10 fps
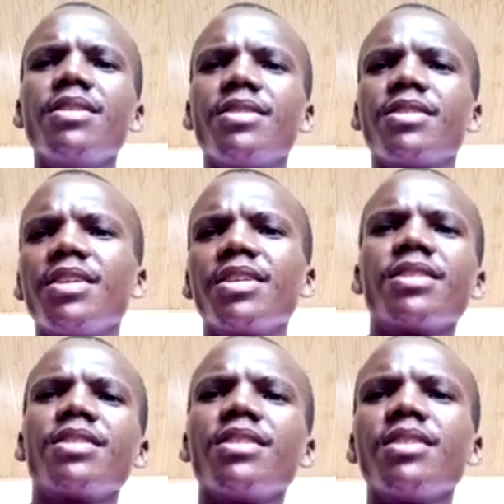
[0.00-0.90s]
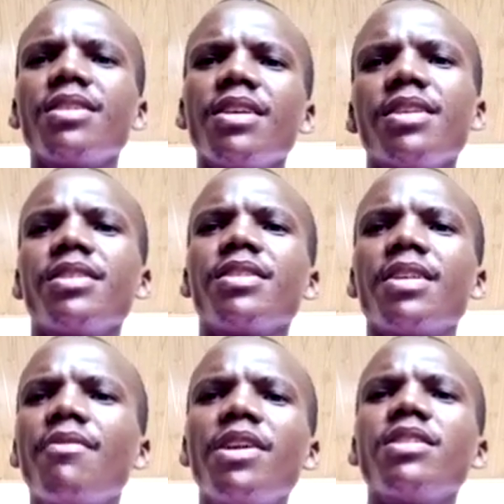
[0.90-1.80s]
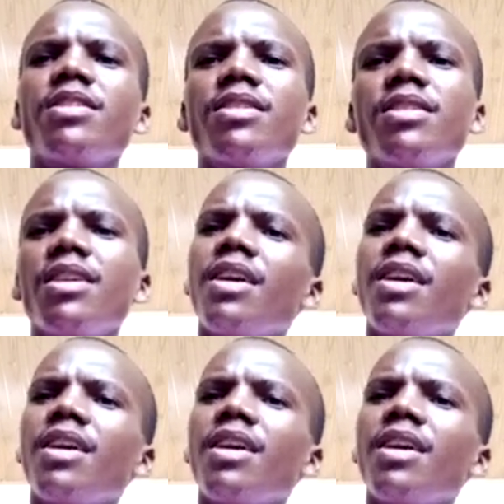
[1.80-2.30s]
60, 70,